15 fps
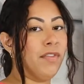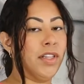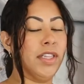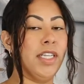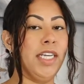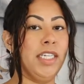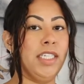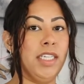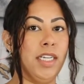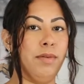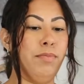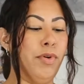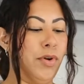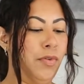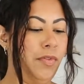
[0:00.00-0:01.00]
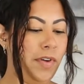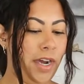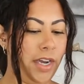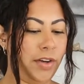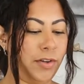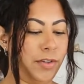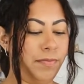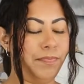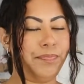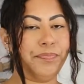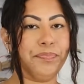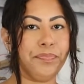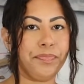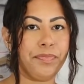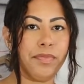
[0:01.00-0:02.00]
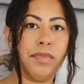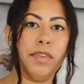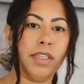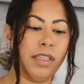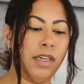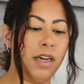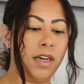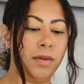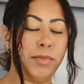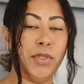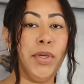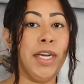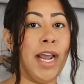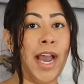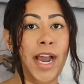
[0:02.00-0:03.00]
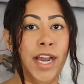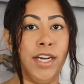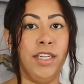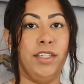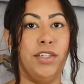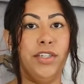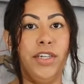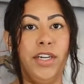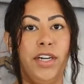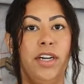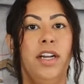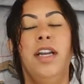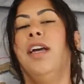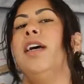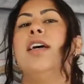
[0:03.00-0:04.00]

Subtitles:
have a LinkedIn profile, you can add your